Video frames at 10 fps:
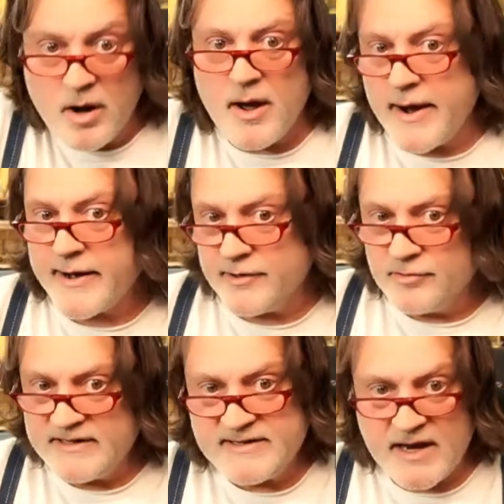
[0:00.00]
I can
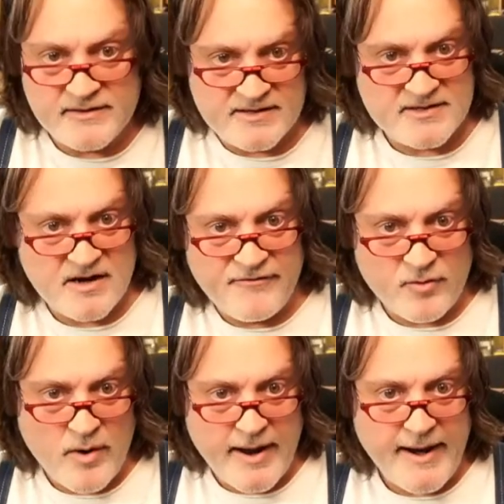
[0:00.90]
only take this stuff
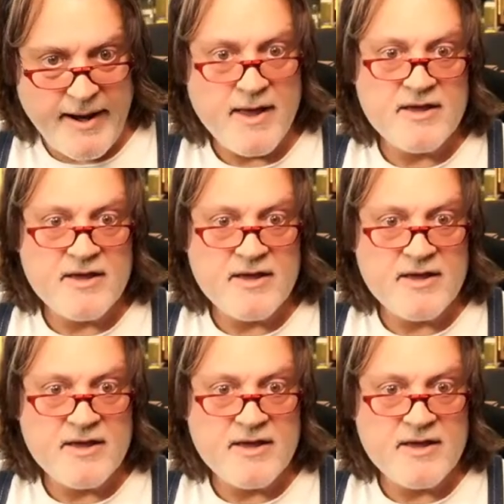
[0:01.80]
away.